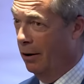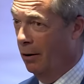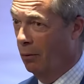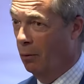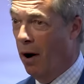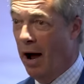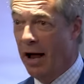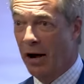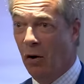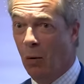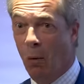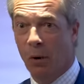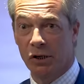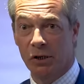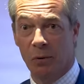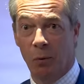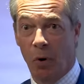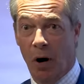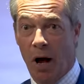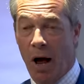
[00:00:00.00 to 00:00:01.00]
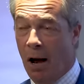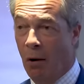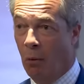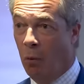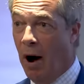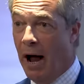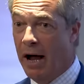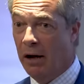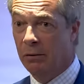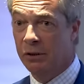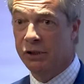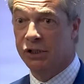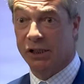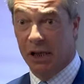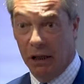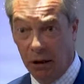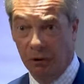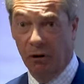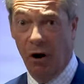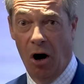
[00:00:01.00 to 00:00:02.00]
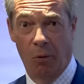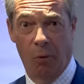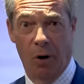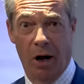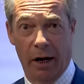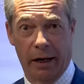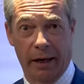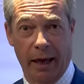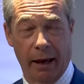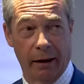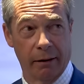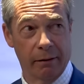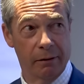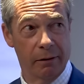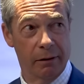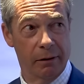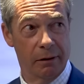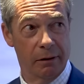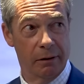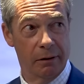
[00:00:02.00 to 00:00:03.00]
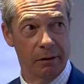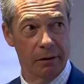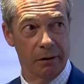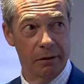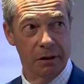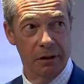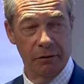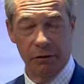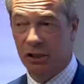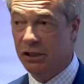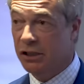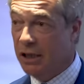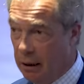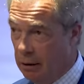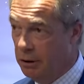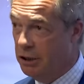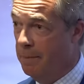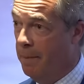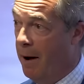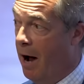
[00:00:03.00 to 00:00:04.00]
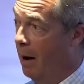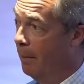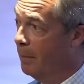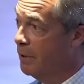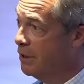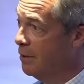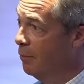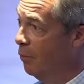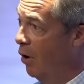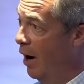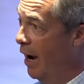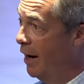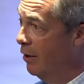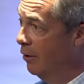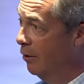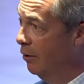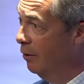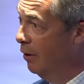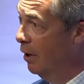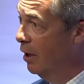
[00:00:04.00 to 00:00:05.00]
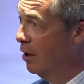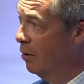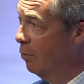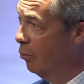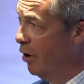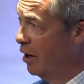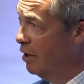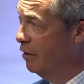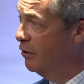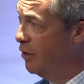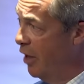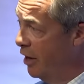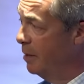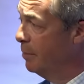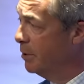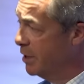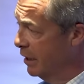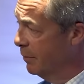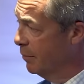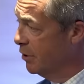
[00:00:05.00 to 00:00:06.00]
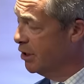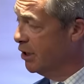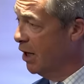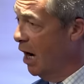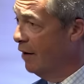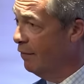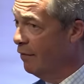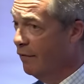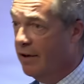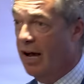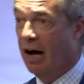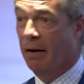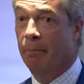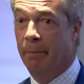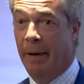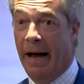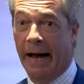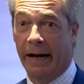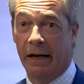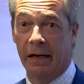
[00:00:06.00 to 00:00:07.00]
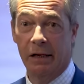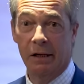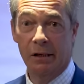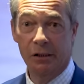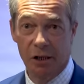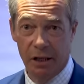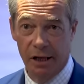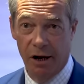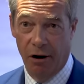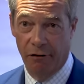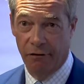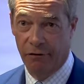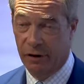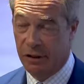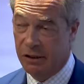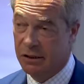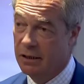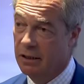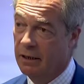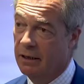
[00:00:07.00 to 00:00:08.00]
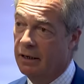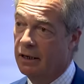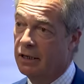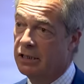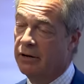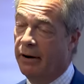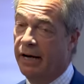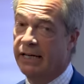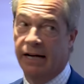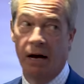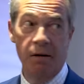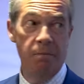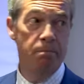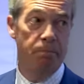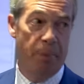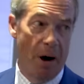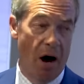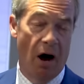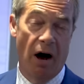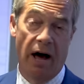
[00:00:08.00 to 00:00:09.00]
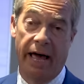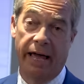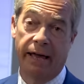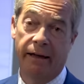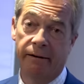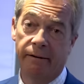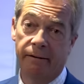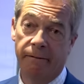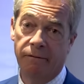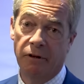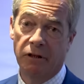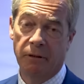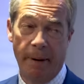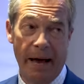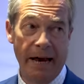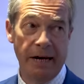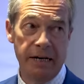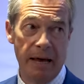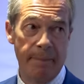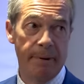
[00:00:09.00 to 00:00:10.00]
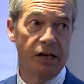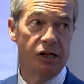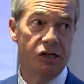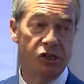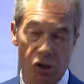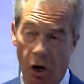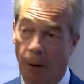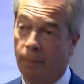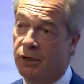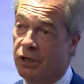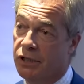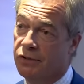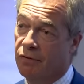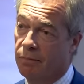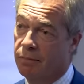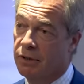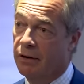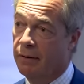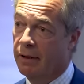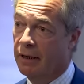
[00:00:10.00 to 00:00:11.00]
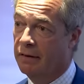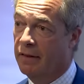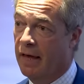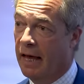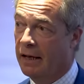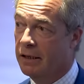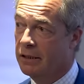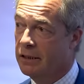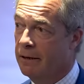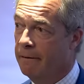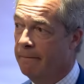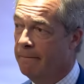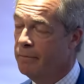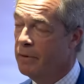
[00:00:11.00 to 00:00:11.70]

Whitehall wasn't work. Whitehall's still not working. There are still departments in Whitehall where only 30% of the staff have come back to the office. So I don't buy that the pandemic stopped us from doing things.